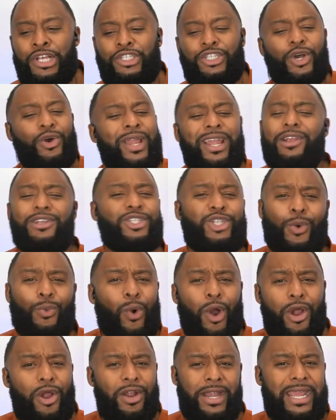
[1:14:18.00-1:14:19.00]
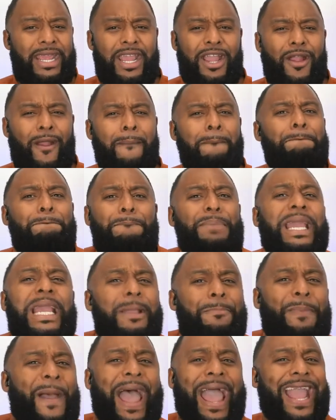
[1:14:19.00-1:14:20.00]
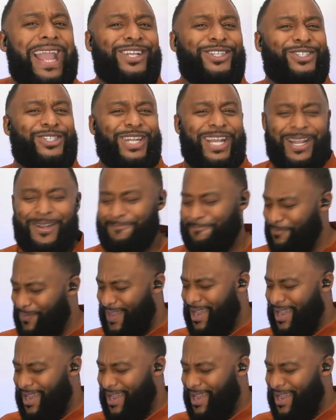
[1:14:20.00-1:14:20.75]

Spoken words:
So here's the word here. Be patient.